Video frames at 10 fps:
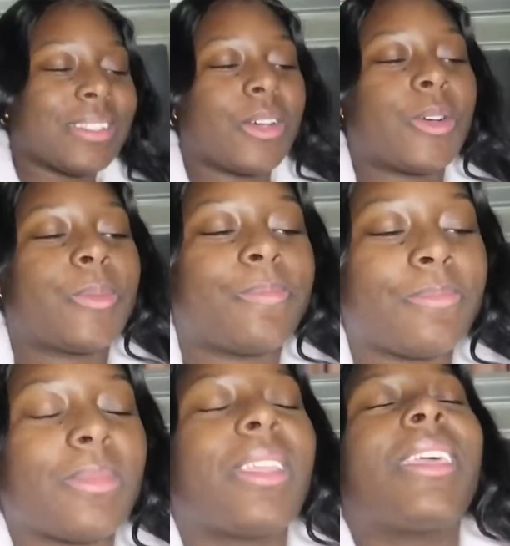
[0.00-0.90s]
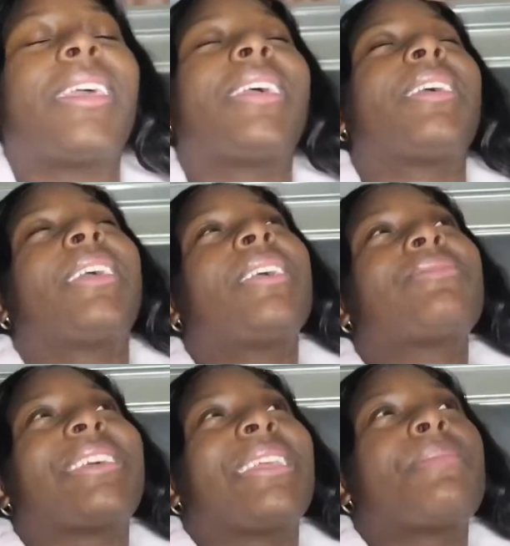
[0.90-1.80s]
So he
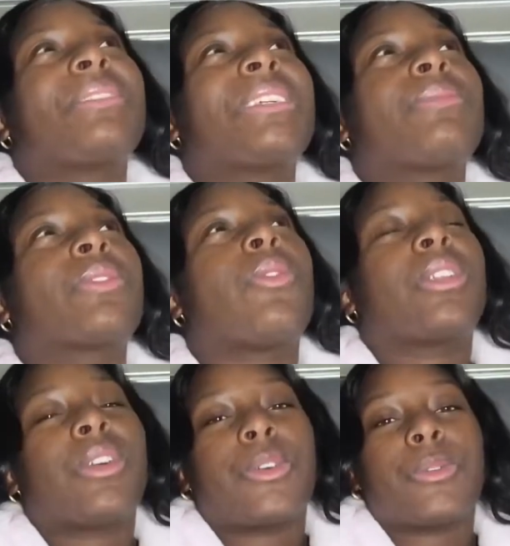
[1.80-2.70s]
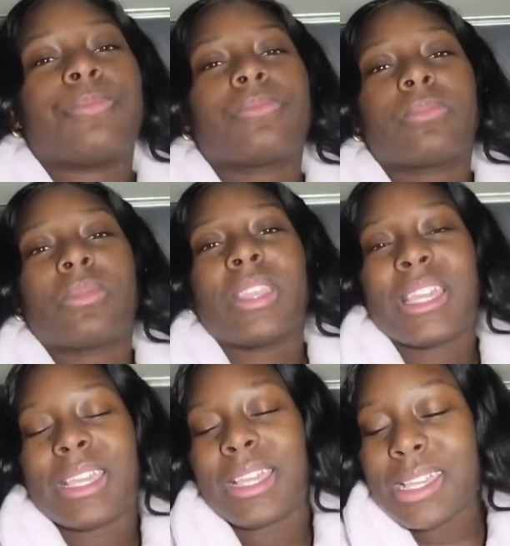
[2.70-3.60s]
was like, let me see what's going on.
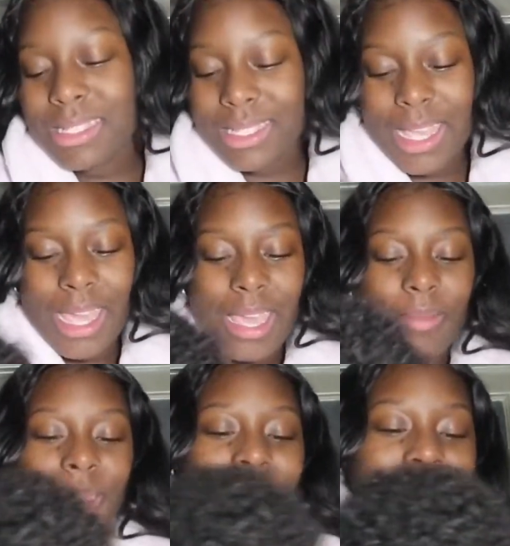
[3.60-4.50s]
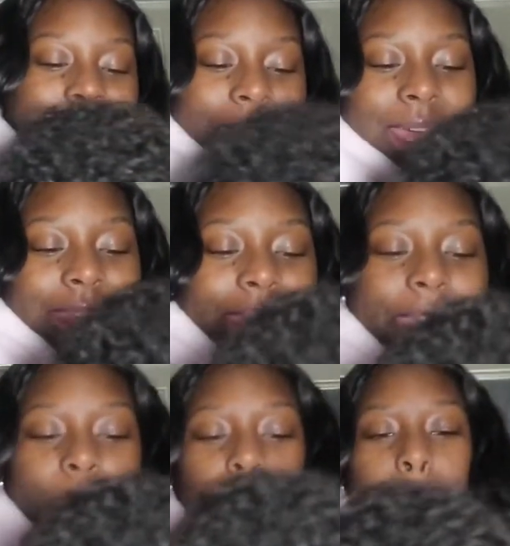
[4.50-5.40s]
And he said
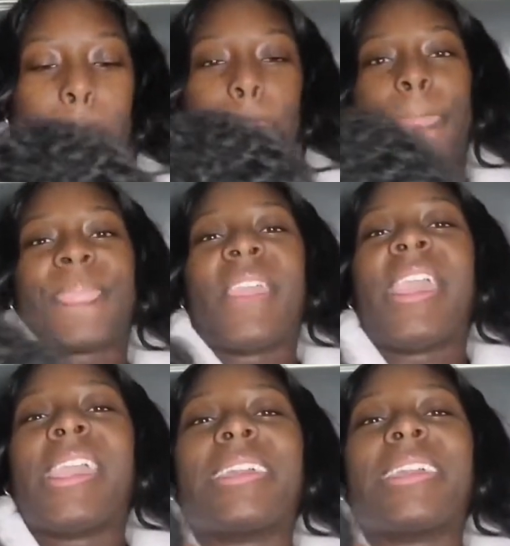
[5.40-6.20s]
that he